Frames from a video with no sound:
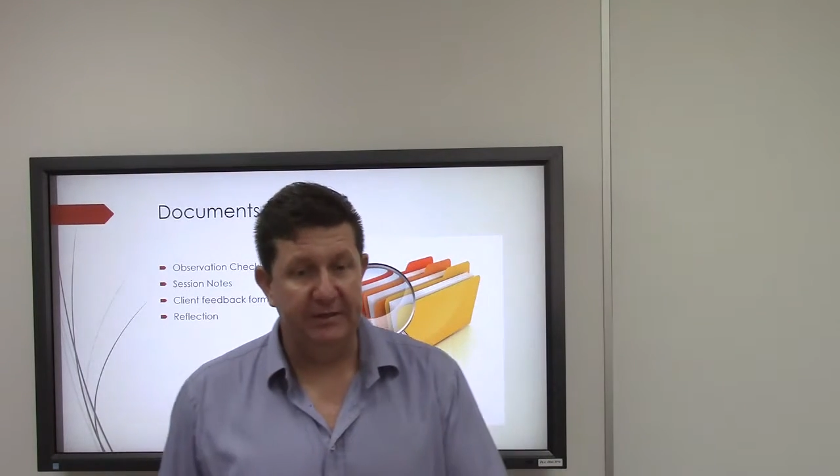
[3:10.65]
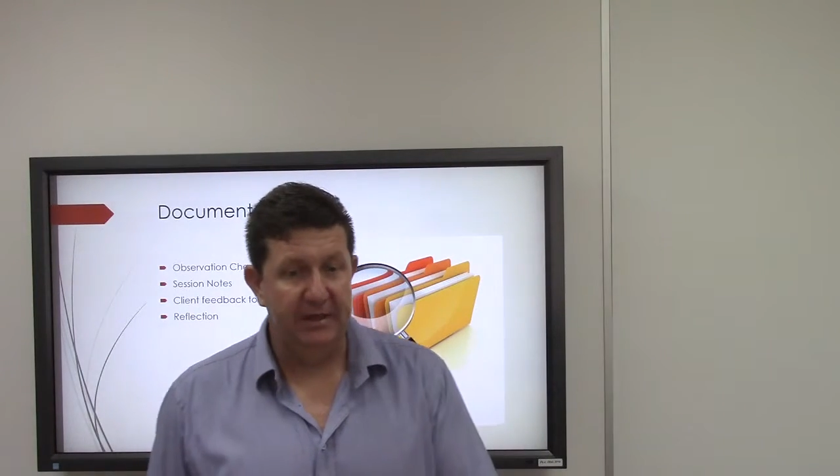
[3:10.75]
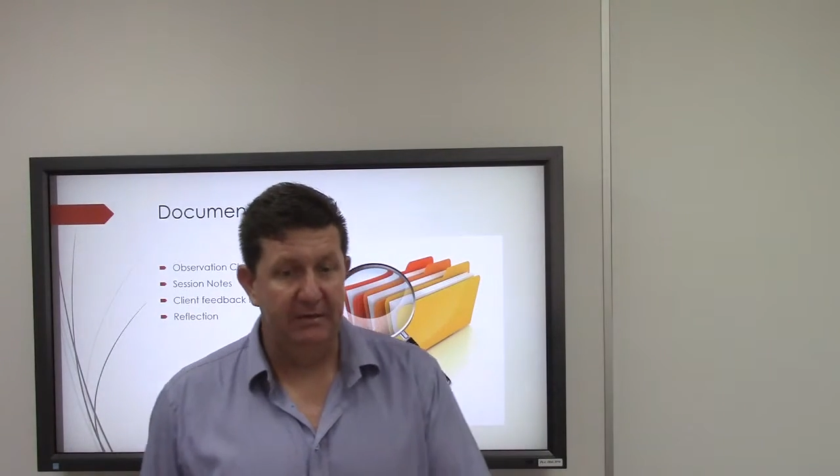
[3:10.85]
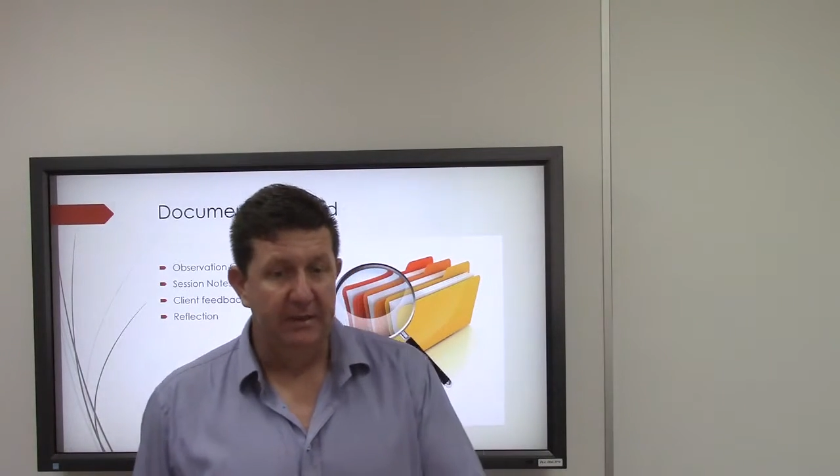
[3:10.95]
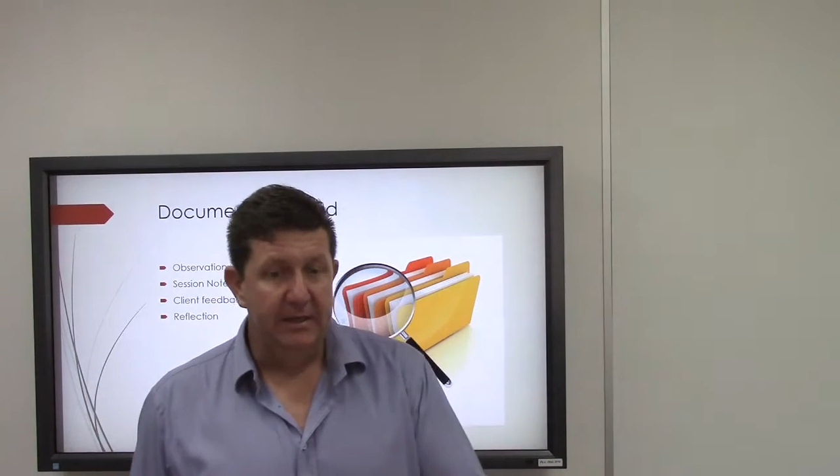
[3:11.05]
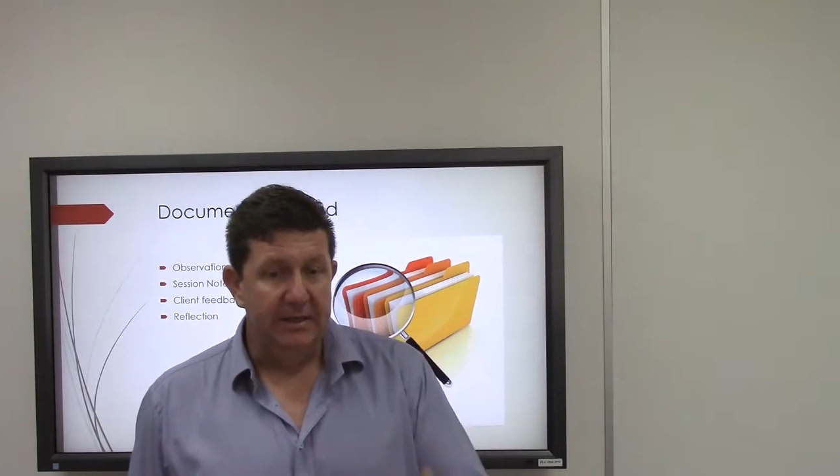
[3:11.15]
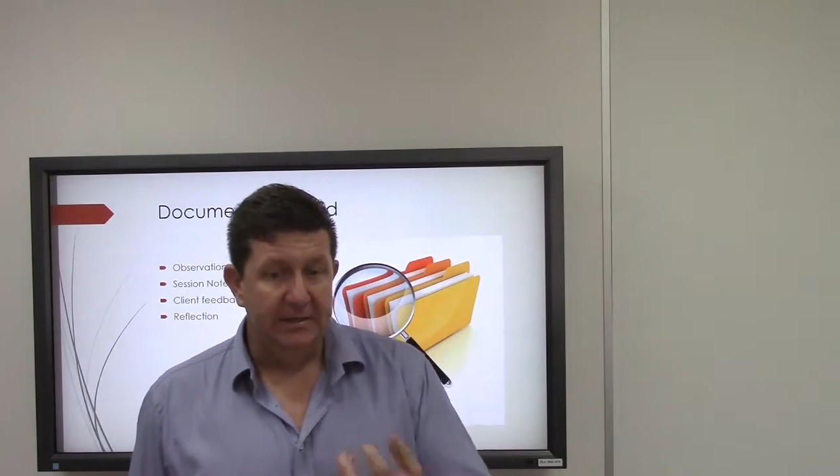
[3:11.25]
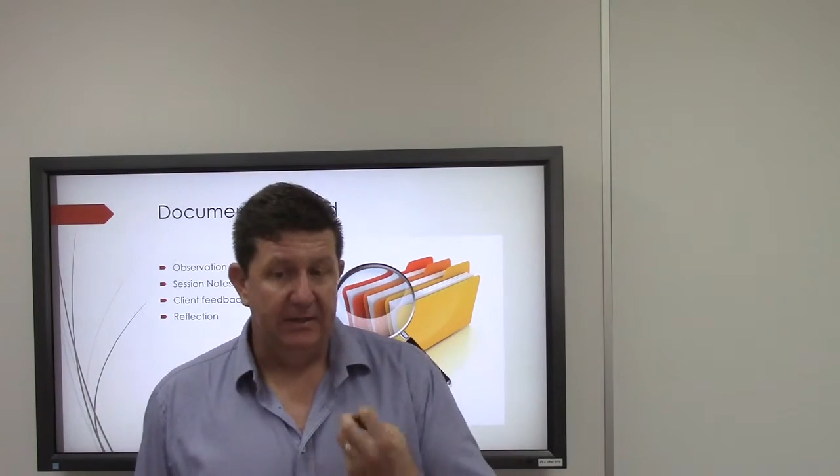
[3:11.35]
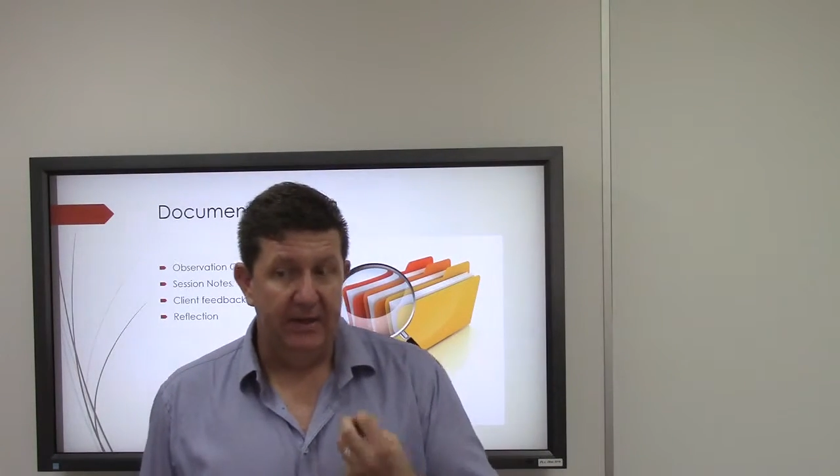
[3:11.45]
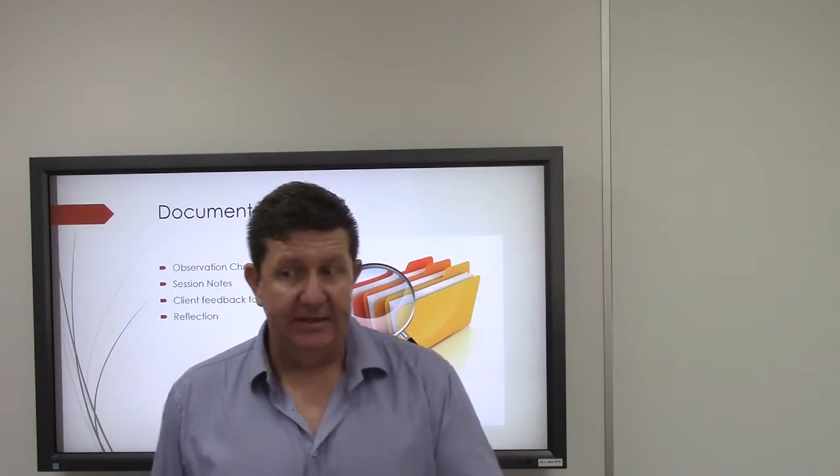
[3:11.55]
So
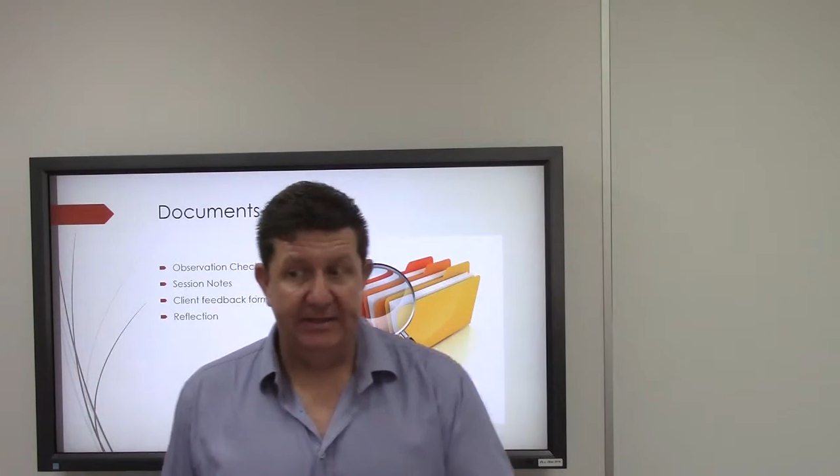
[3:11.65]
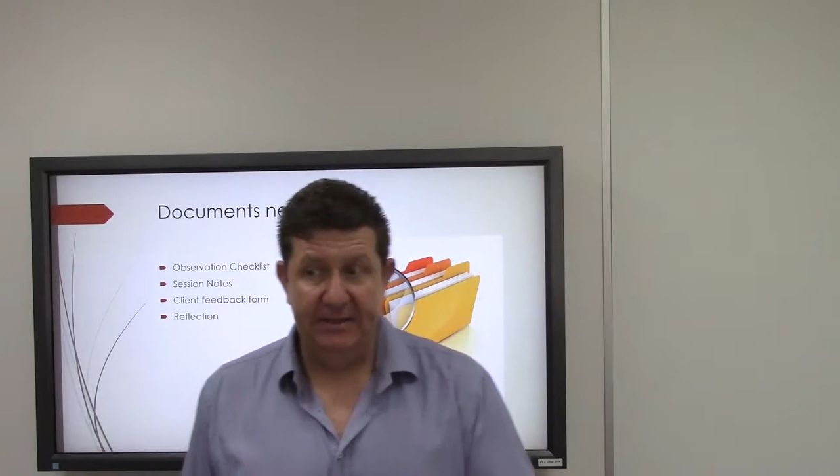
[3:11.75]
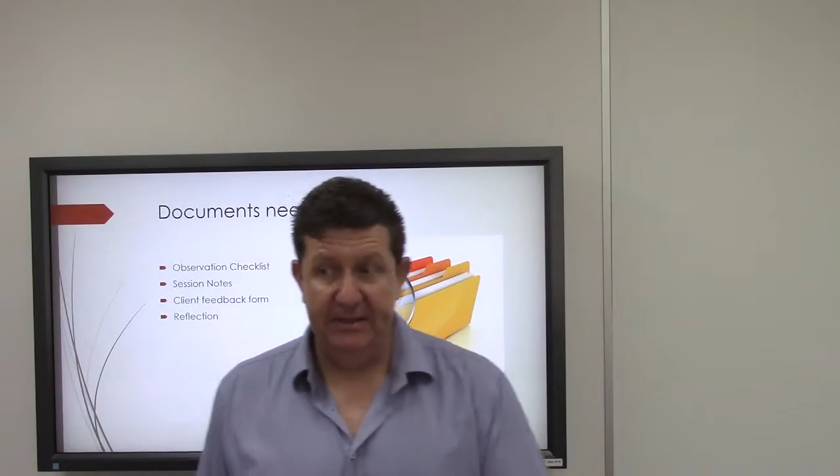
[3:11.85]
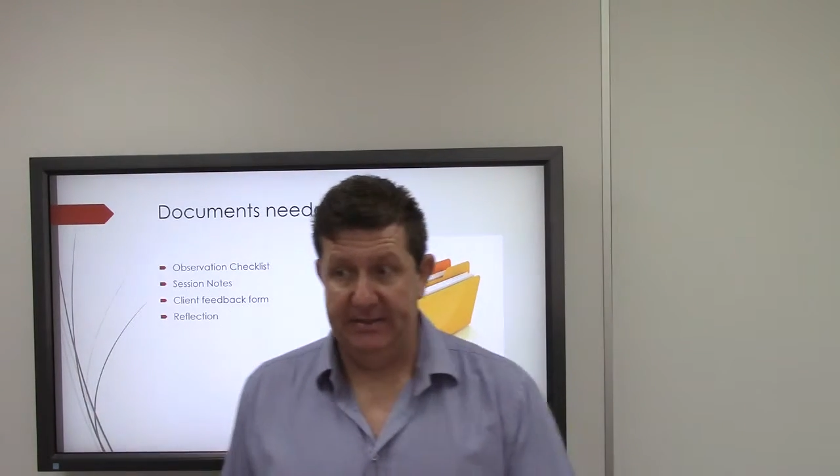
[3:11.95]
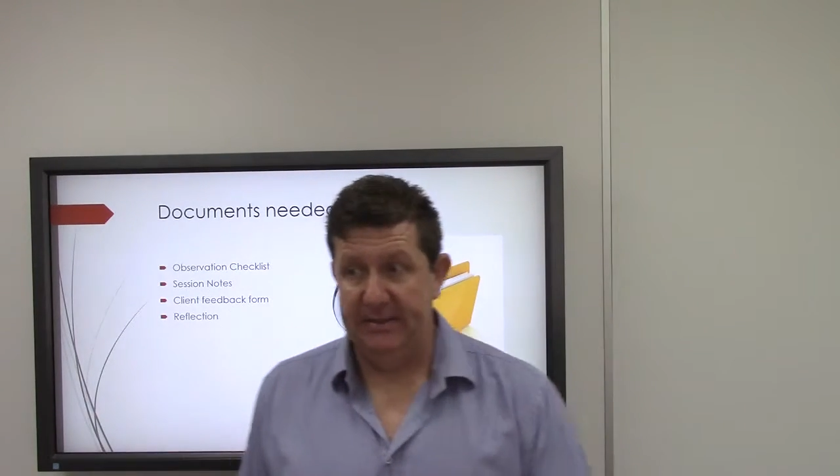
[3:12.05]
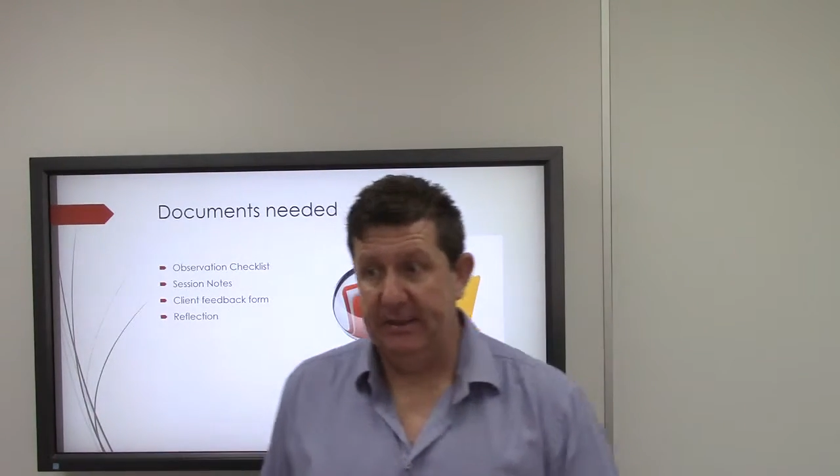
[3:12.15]
that's just